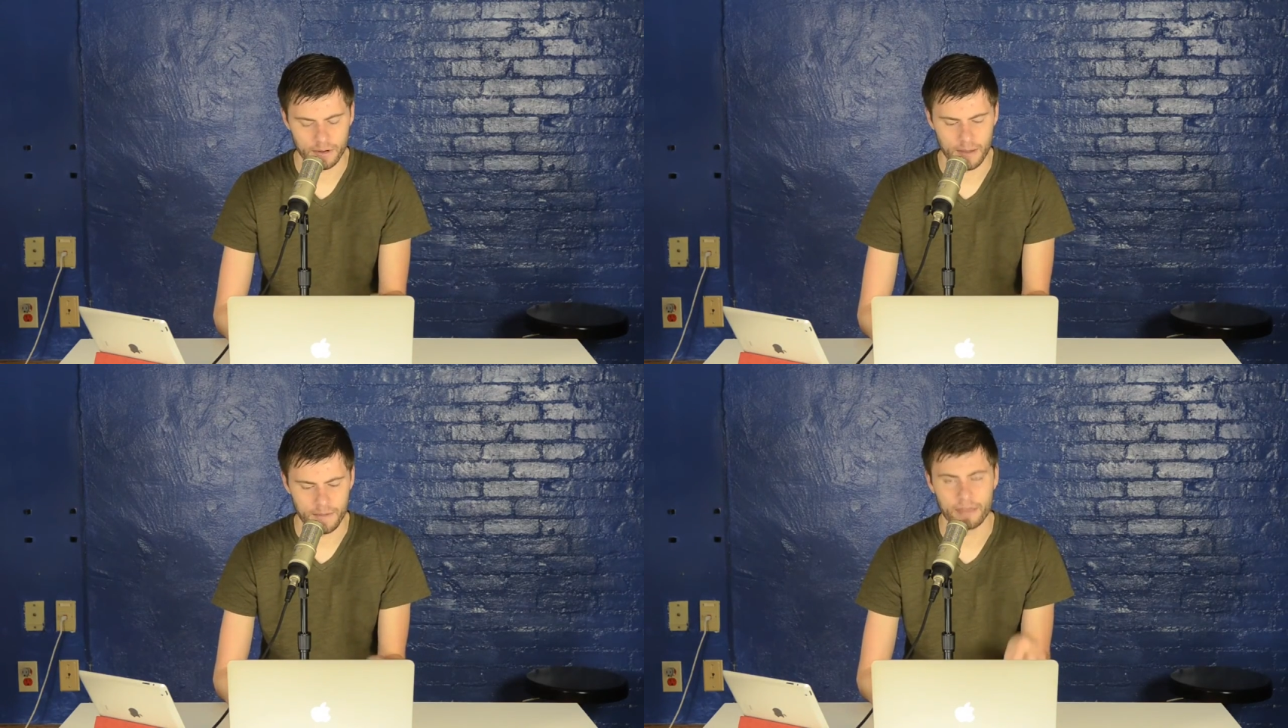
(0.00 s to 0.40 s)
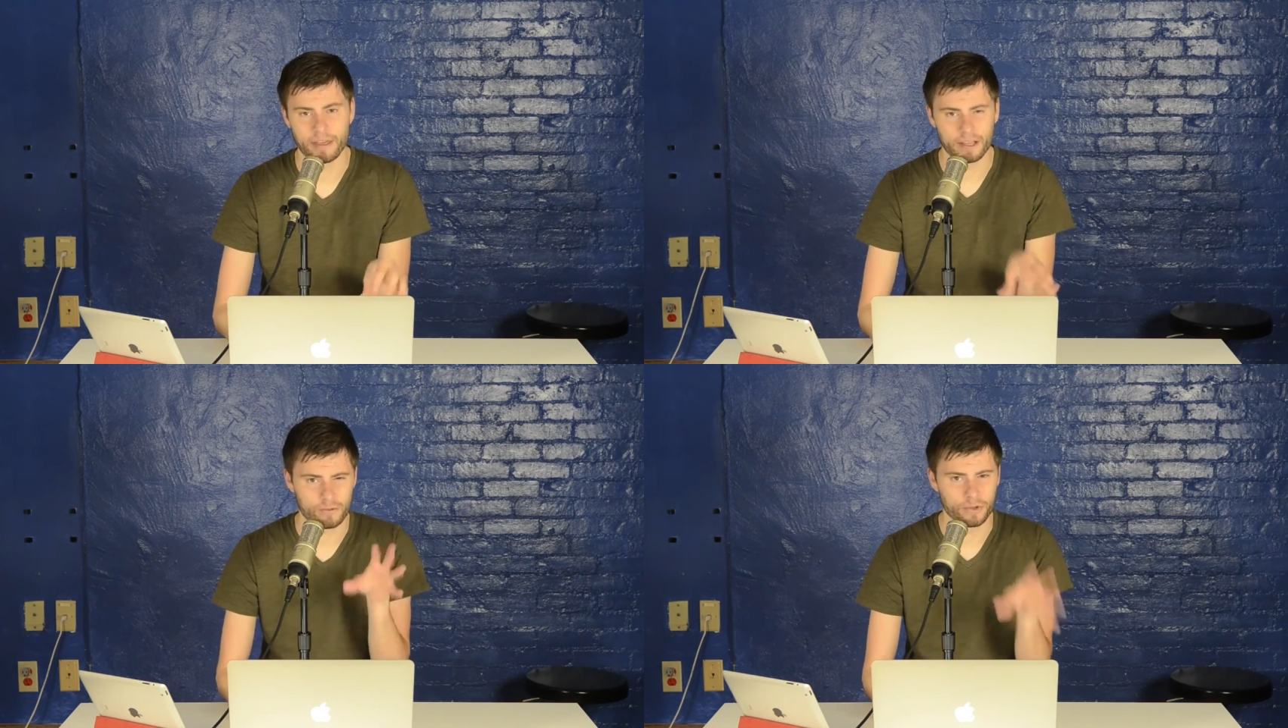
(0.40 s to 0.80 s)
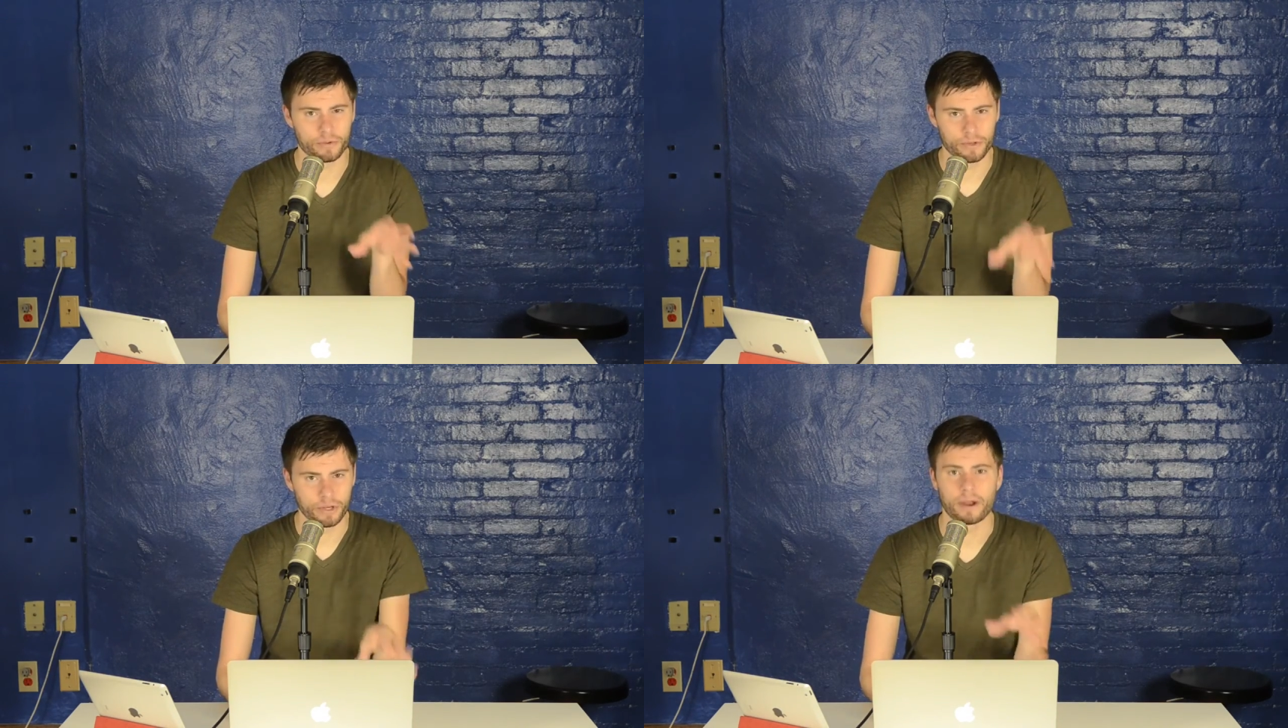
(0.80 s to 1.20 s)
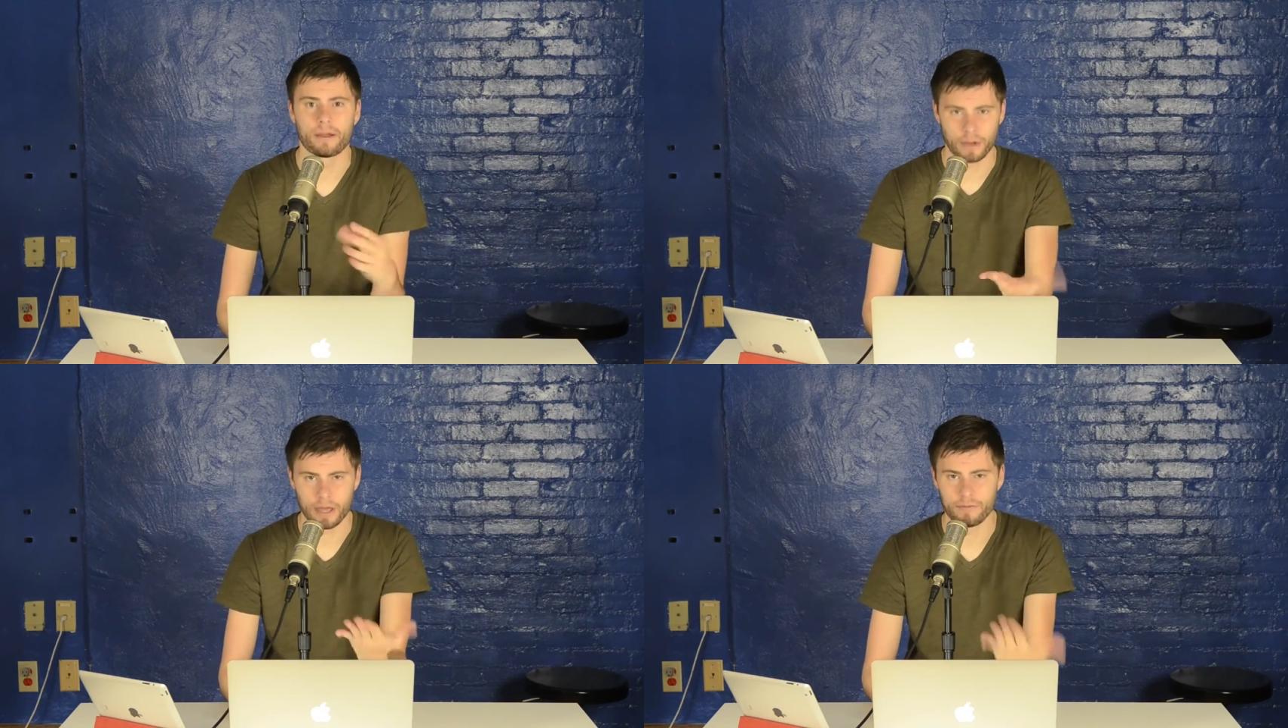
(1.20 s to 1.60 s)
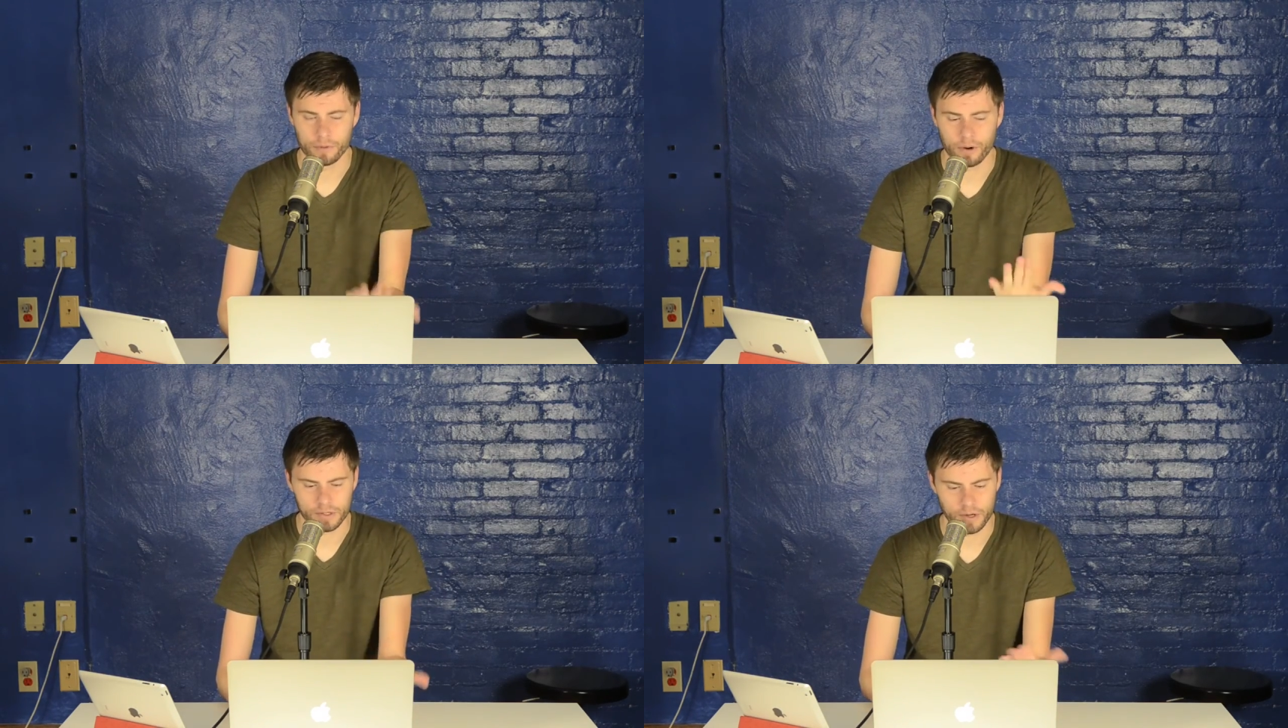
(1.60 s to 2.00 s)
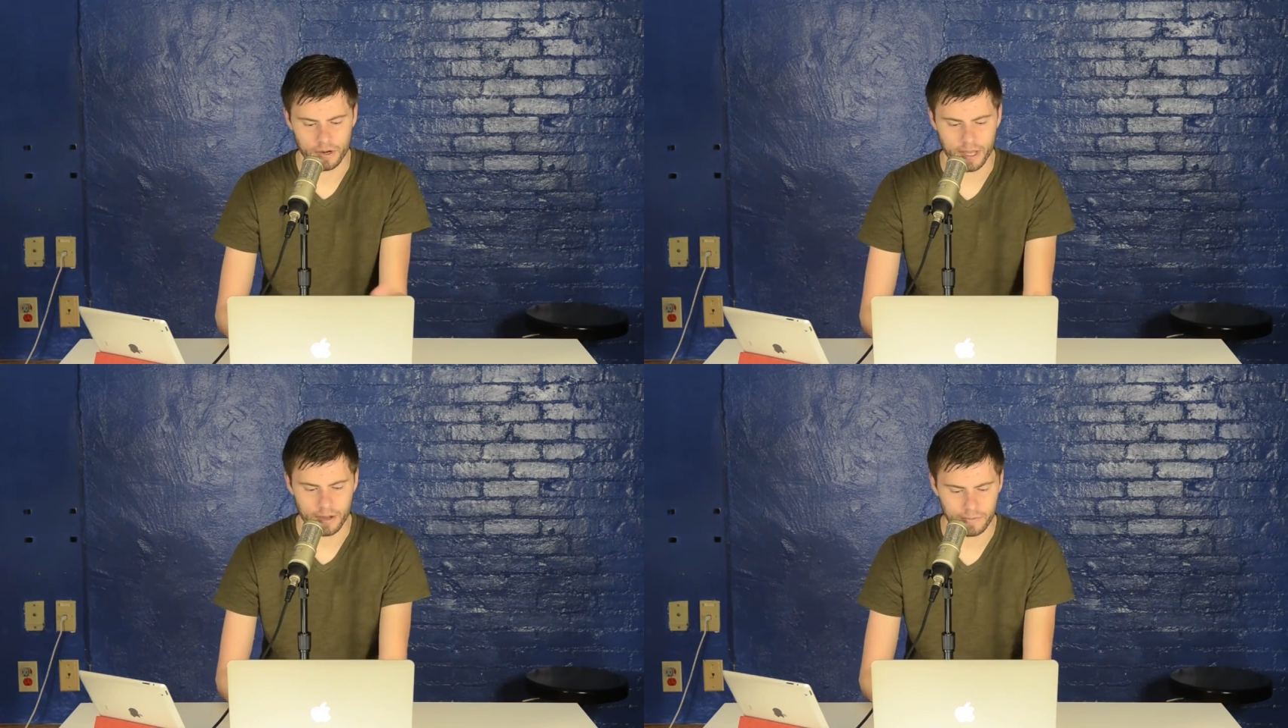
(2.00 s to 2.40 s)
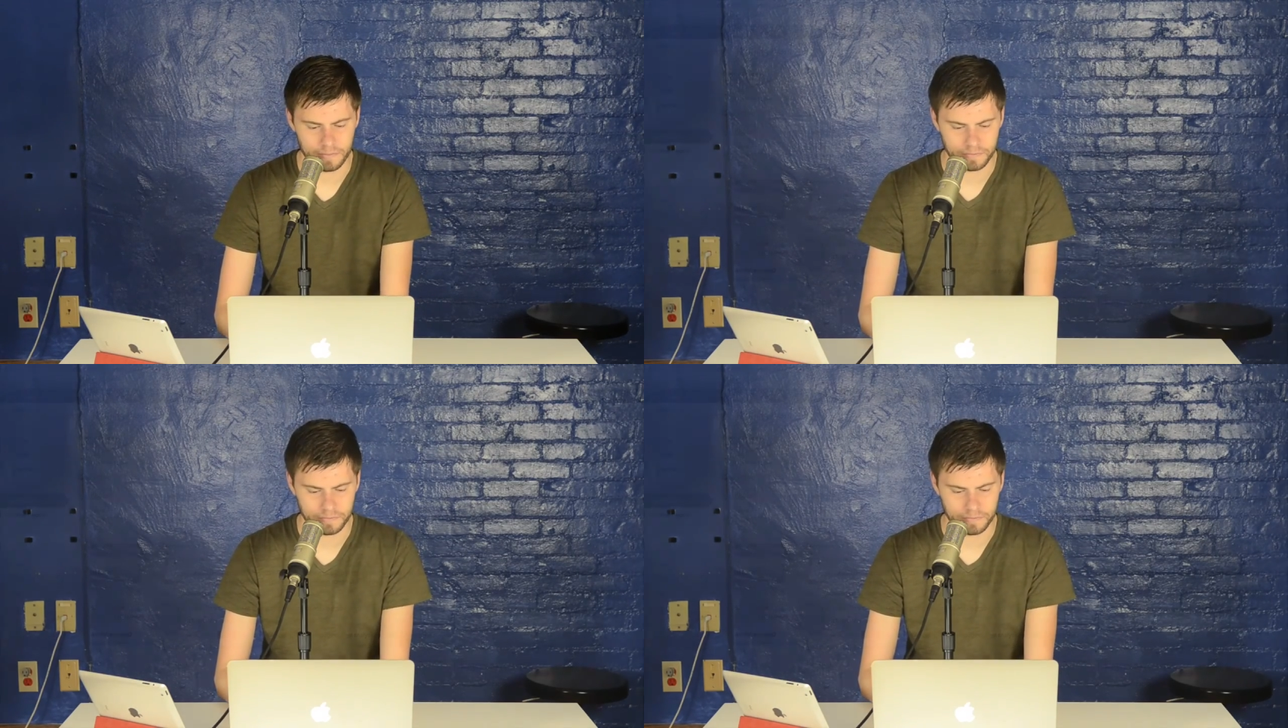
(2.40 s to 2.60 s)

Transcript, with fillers: um, and I think it's really, really great if you are starting out.